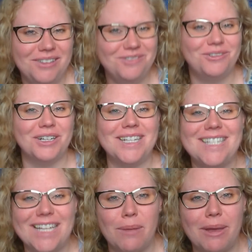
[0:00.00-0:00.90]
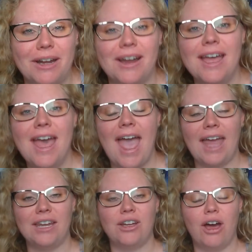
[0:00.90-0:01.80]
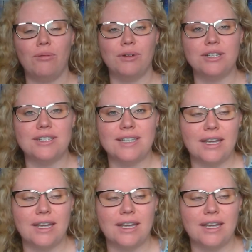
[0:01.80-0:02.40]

for it to get better, and it got worse.